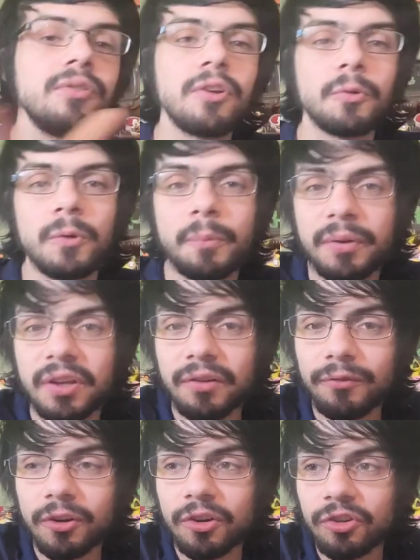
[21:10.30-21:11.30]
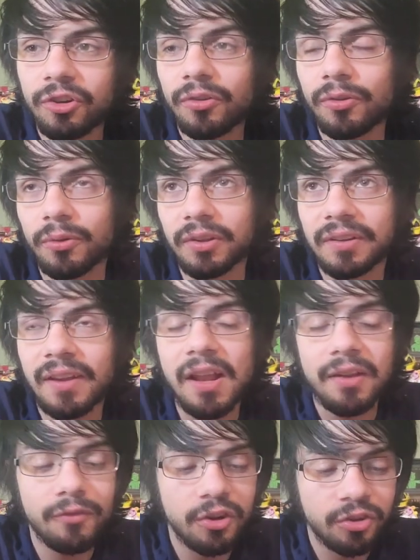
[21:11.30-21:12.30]
European version, so the
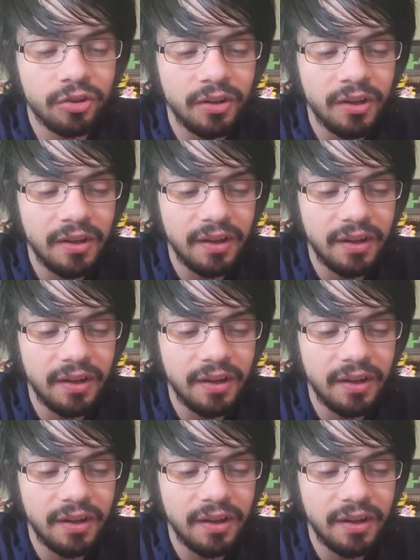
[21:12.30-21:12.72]
Italian version,